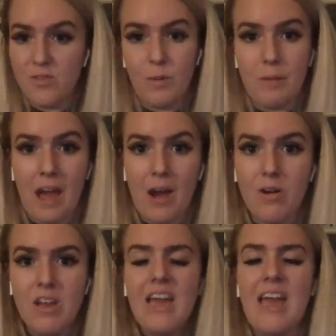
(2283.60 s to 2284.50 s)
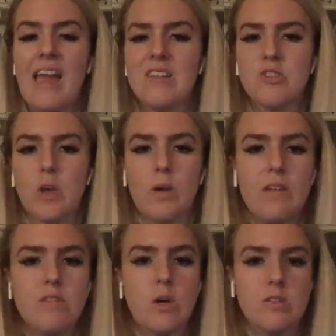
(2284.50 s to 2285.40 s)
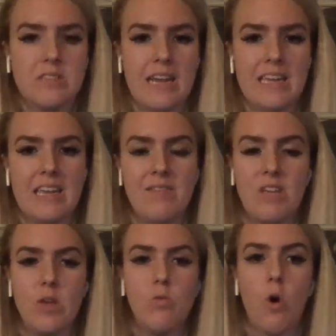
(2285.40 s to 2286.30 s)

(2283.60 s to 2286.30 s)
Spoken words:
from now. And so even though it's not giving you